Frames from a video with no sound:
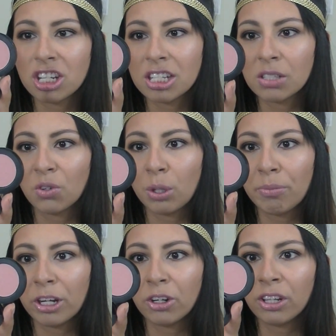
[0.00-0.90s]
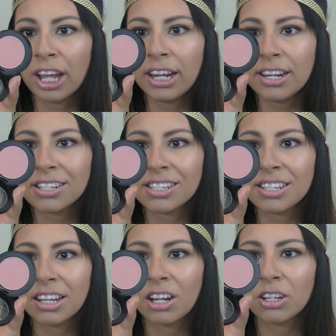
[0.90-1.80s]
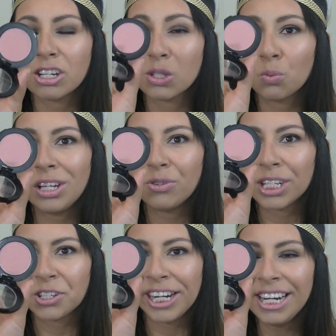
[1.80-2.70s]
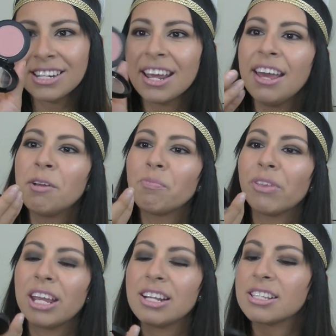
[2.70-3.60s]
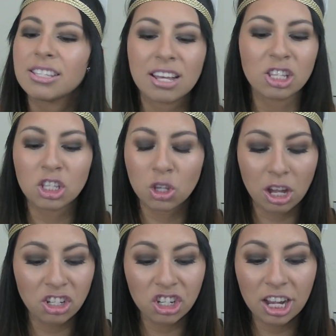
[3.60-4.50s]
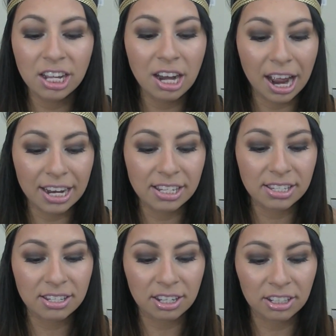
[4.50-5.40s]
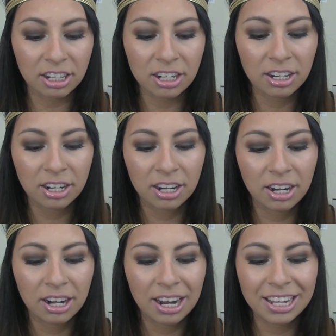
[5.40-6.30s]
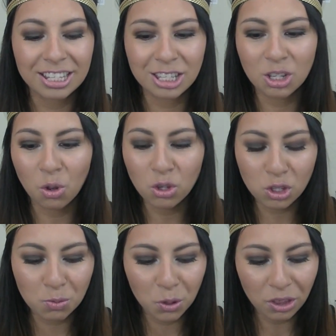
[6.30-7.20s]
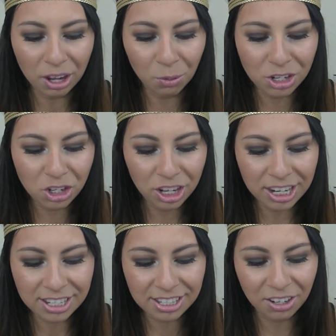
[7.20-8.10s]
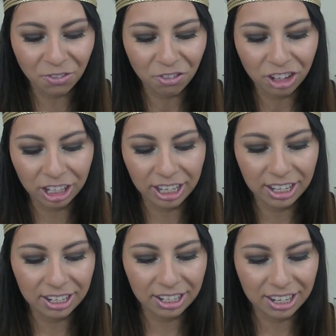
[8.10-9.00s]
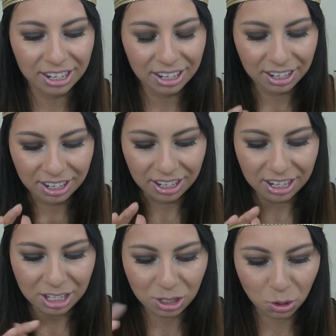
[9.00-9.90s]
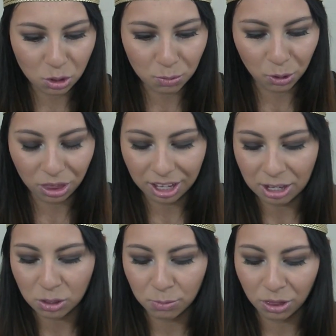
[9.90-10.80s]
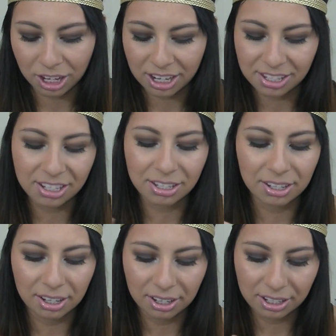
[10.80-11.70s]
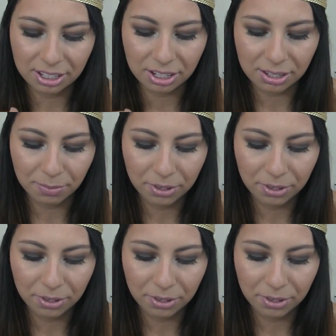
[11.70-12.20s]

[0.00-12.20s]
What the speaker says: This is from the mineral line, and this is in the color Sweet Retreat. And it's such a nice color. It's so smooth. I wish you guys could feel it. Like, it's so smooth, how smooth it is. It's so awesome.